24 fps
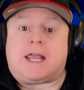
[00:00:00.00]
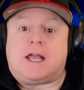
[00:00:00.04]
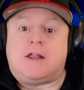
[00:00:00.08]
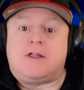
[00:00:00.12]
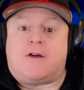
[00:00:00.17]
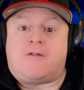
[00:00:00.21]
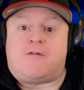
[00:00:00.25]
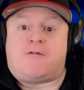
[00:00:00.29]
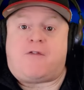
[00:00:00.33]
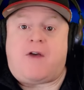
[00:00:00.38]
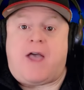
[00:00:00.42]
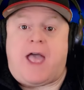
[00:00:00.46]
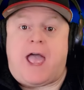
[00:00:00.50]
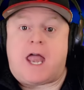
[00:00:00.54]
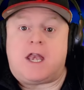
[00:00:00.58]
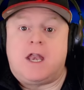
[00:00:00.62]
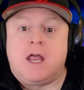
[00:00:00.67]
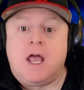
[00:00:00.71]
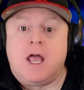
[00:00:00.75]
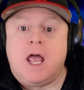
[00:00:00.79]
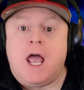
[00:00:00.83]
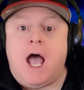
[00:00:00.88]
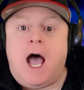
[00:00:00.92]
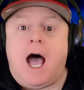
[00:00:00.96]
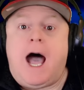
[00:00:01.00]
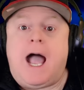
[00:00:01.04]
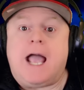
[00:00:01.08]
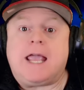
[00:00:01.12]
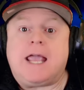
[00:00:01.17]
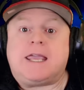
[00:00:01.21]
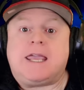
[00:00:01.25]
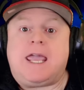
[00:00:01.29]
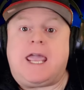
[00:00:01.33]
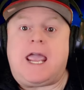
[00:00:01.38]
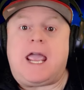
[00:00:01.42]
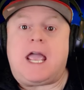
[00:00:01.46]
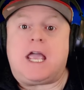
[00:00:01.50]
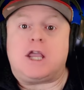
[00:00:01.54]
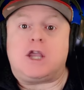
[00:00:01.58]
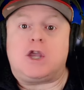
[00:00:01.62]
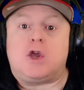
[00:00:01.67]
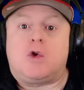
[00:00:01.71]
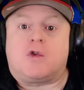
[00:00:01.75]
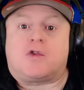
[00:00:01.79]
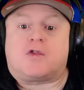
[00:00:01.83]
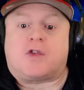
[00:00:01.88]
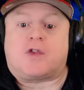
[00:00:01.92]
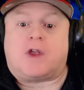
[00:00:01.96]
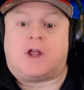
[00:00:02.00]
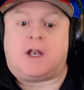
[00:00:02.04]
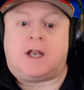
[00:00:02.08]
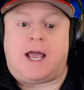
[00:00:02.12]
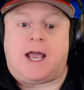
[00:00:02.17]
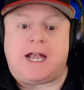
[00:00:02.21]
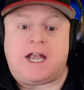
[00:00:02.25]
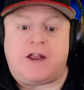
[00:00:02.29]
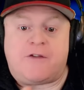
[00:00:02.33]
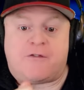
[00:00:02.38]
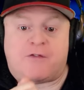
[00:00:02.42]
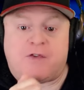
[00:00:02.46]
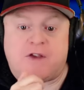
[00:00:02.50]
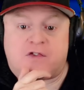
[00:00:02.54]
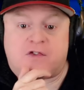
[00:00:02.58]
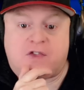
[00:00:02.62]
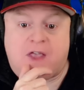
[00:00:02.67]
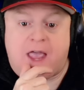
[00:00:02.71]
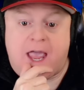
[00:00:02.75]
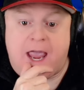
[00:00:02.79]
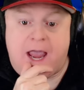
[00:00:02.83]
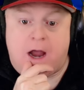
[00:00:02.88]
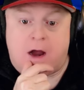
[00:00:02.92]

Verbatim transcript: like in the vent. I can't use the light if he's